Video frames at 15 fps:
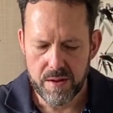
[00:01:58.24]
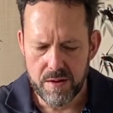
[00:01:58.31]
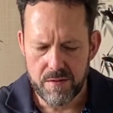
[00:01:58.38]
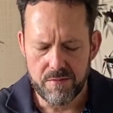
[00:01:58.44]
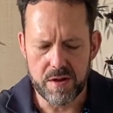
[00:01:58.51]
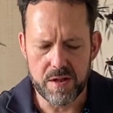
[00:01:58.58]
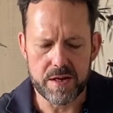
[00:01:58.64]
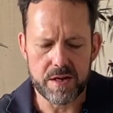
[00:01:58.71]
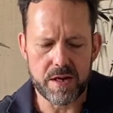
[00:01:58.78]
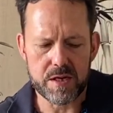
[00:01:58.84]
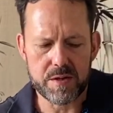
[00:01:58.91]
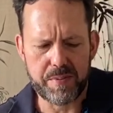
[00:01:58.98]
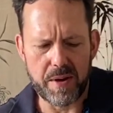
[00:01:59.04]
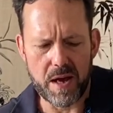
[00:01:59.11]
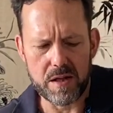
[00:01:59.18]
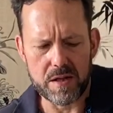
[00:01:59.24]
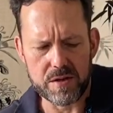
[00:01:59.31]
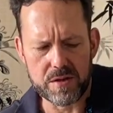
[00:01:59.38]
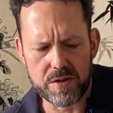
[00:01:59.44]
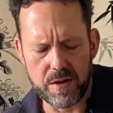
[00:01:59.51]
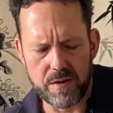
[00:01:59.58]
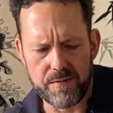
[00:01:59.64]
Really nice
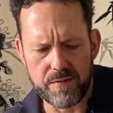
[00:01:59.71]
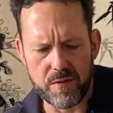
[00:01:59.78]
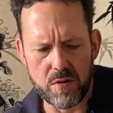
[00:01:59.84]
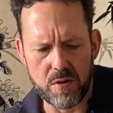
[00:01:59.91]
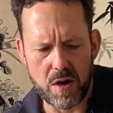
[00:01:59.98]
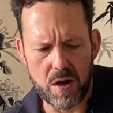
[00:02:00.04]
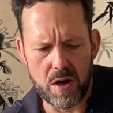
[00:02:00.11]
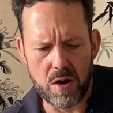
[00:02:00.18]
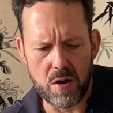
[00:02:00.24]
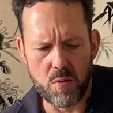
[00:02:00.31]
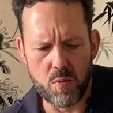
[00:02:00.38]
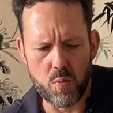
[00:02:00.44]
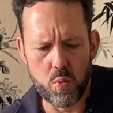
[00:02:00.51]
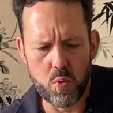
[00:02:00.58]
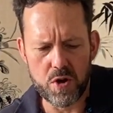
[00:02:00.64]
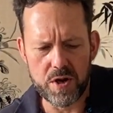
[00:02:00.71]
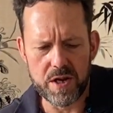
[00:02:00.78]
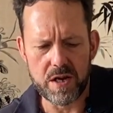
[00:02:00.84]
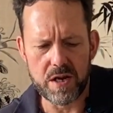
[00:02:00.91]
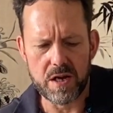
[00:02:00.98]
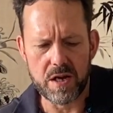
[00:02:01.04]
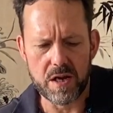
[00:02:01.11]
balance of
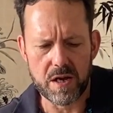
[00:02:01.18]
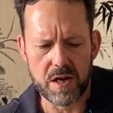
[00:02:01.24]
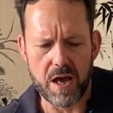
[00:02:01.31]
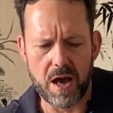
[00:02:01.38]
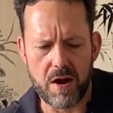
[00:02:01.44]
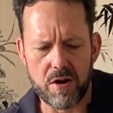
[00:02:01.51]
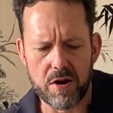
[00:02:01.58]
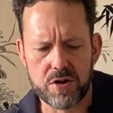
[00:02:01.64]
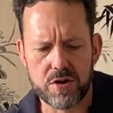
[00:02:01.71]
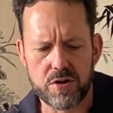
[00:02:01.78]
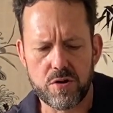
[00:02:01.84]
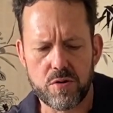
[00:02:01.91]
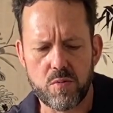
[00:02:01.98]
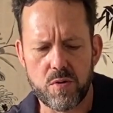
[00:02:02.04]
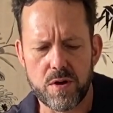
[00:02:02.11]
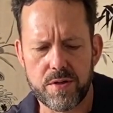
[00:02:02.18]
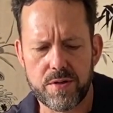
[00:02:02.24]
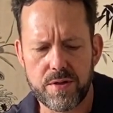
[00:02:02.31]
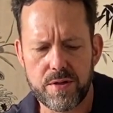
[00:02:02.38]
woody character with